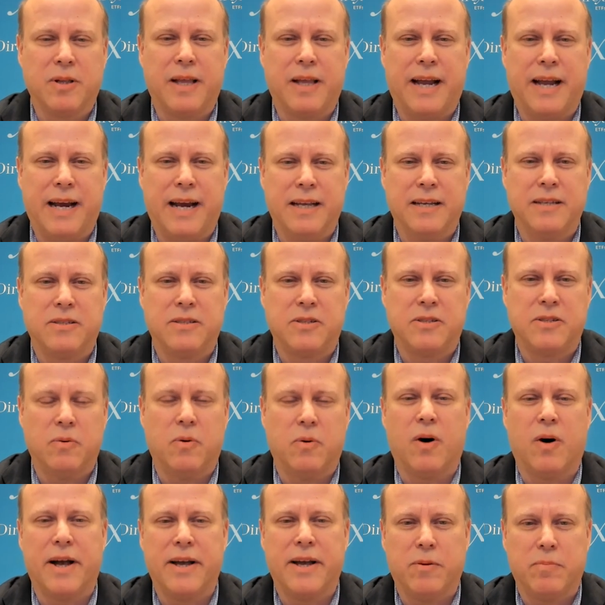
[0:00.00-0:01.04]
related
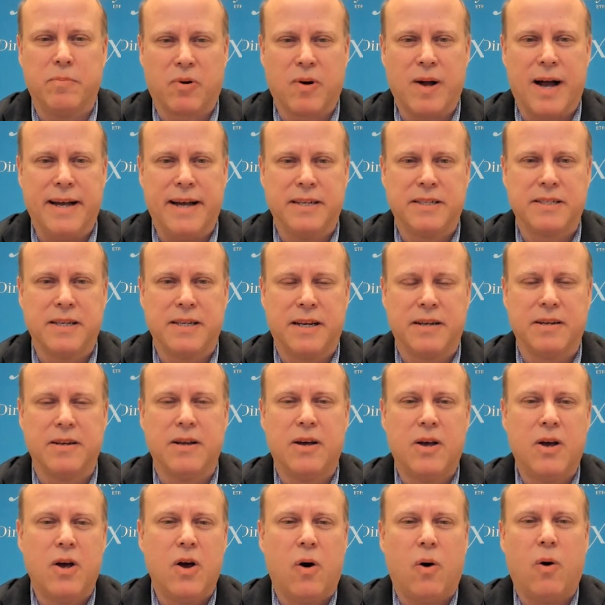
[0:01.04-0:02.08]
to oil price, and